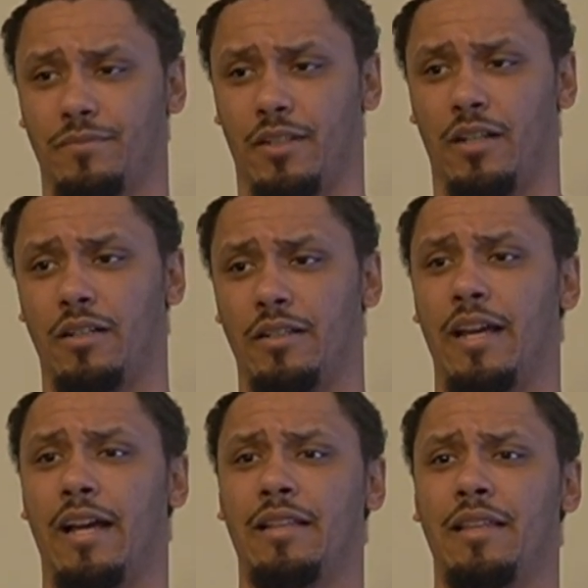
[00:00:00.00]

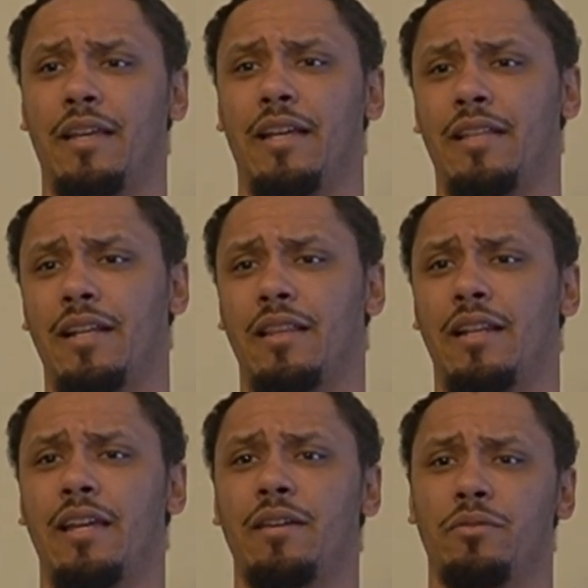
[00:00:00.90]
I think at the end of the
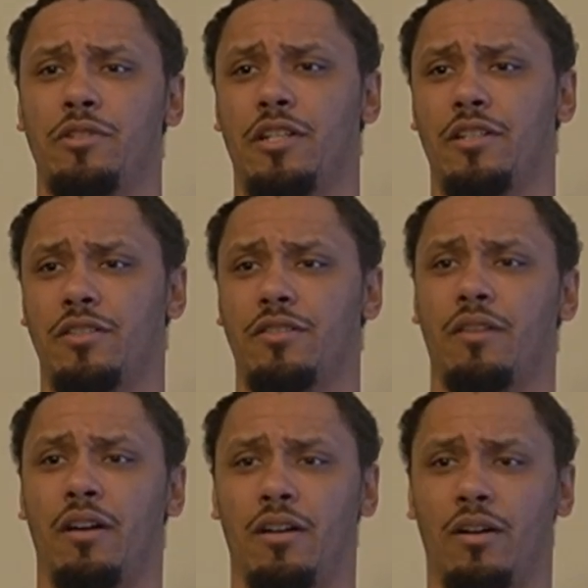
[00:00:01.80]
day, it was just
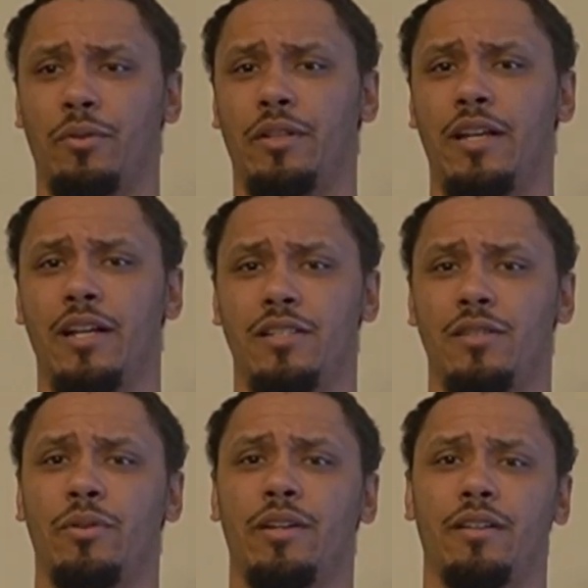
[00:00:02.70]
a really gutsy
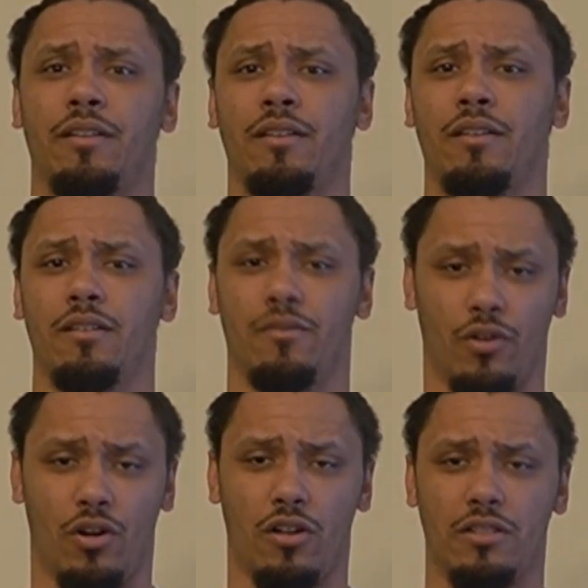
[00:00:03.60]
win for
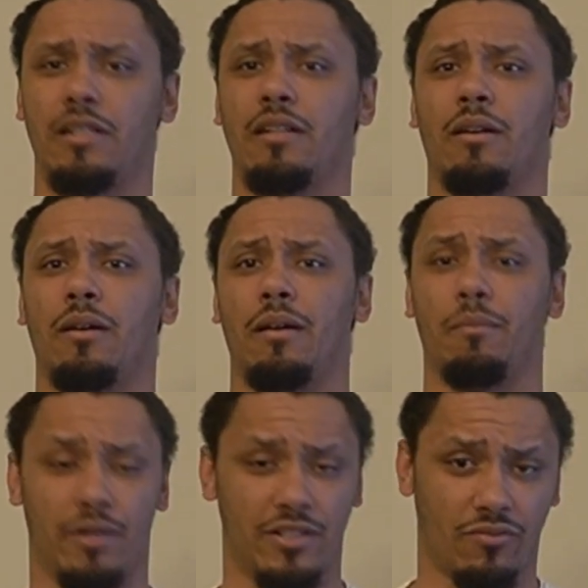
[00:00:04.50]
Carlton,
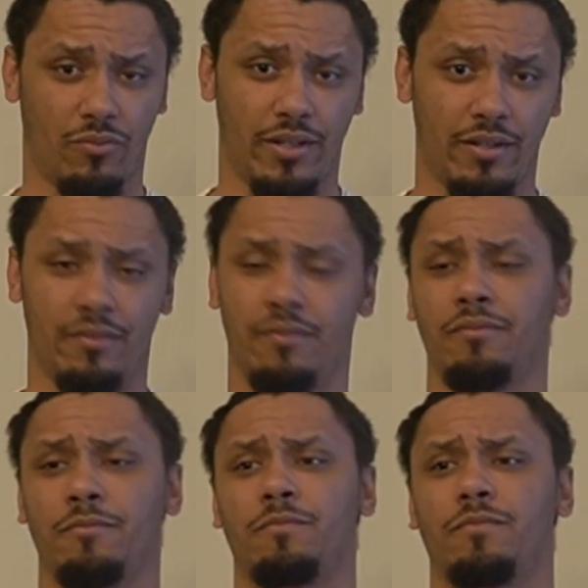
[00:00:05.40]
impressive win.
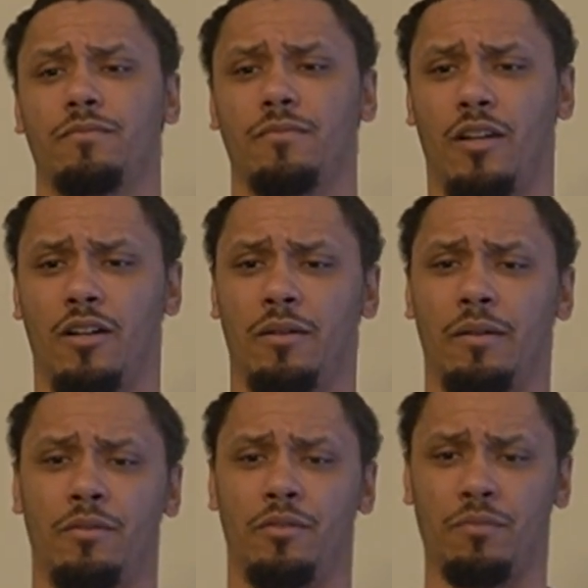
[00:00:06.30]

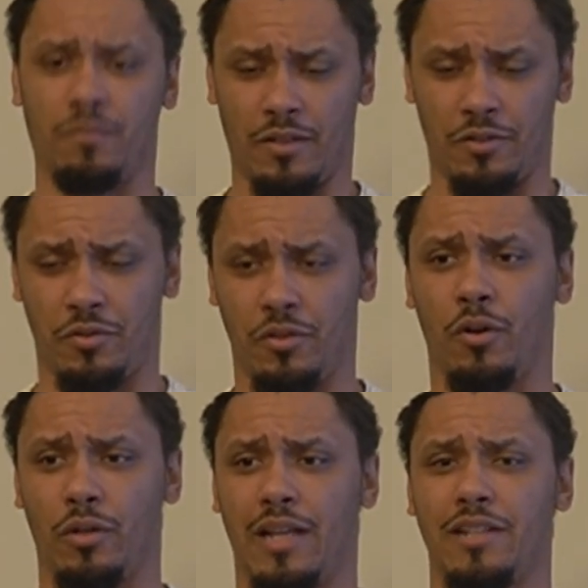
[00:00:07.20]
A
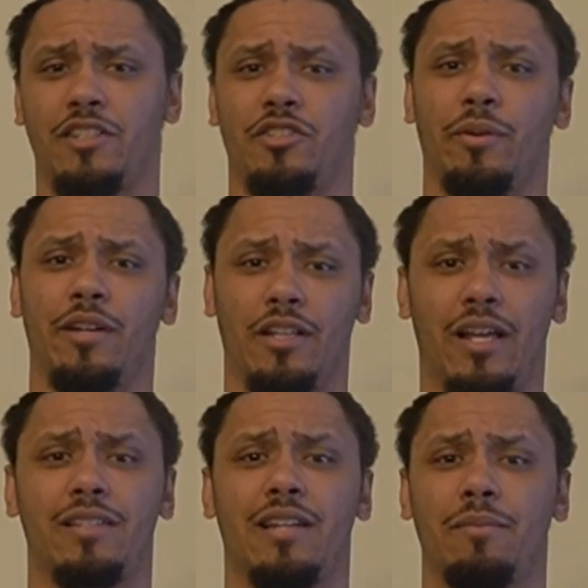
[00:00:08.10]
lot
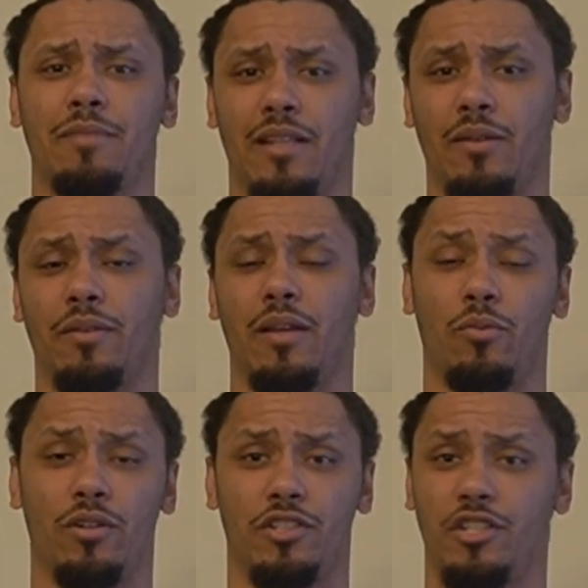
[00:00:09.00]
of times that they
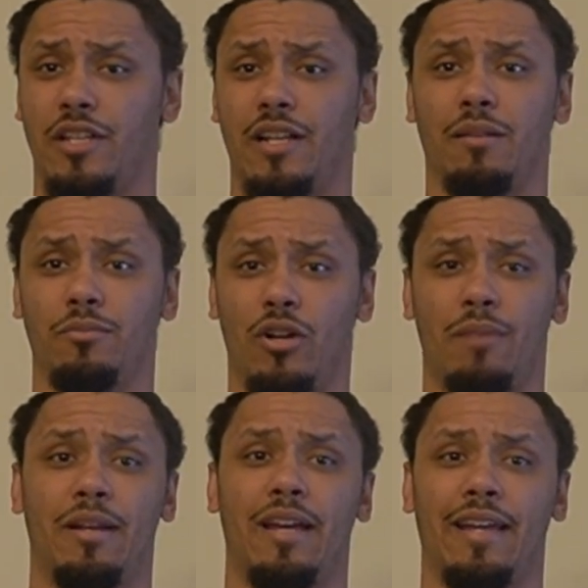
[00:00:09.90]
would just end up
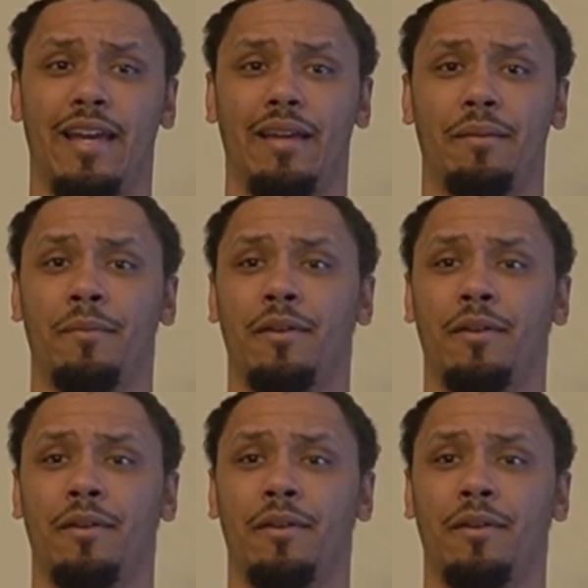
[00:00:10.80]
dropping that game.